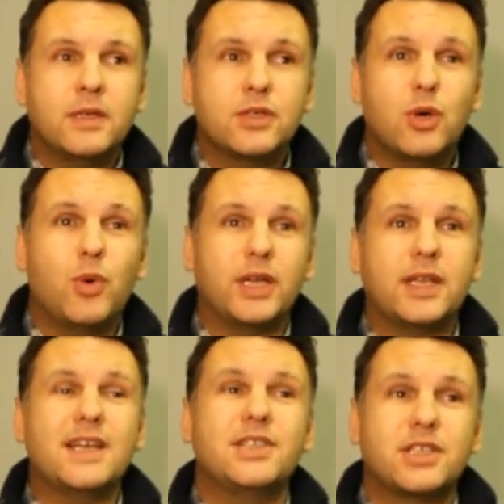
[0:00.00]
So, and
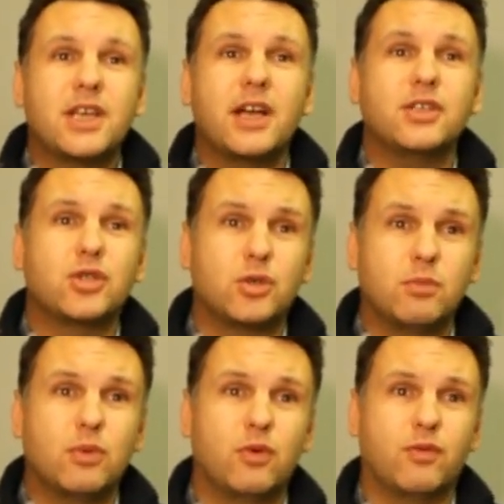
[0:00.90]
I decided to
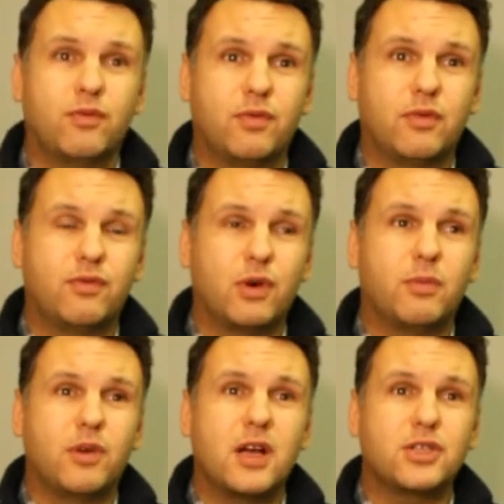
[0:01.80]
move
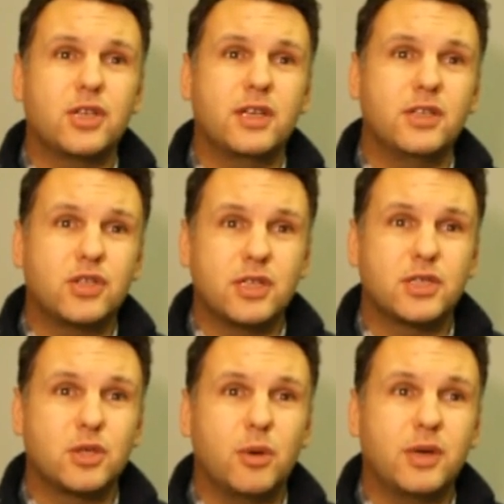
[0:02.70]
from Russia into
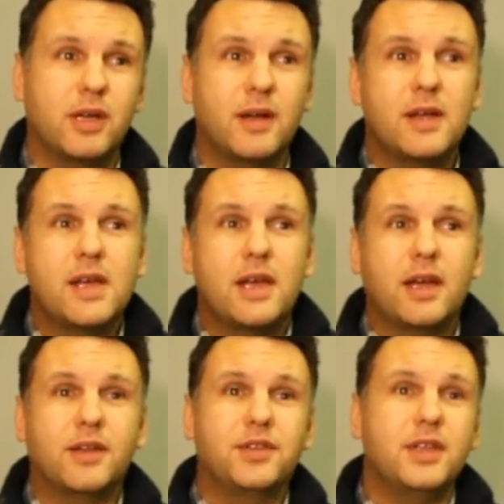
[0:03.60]
Estonia,
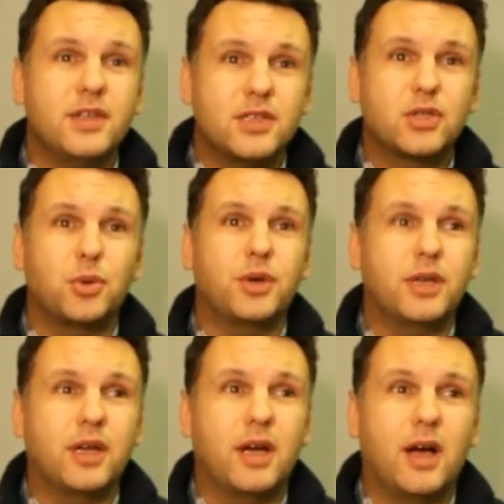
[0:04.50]
and in
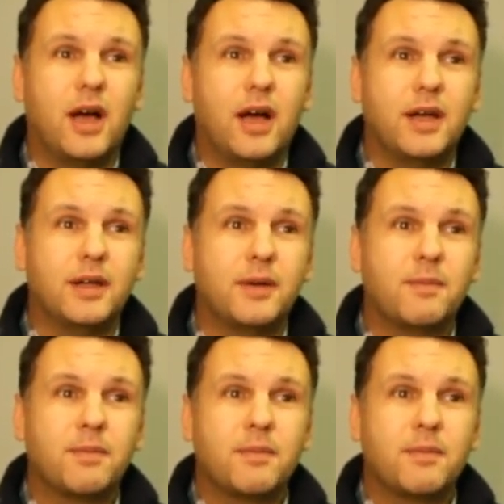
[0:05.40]
Estonia I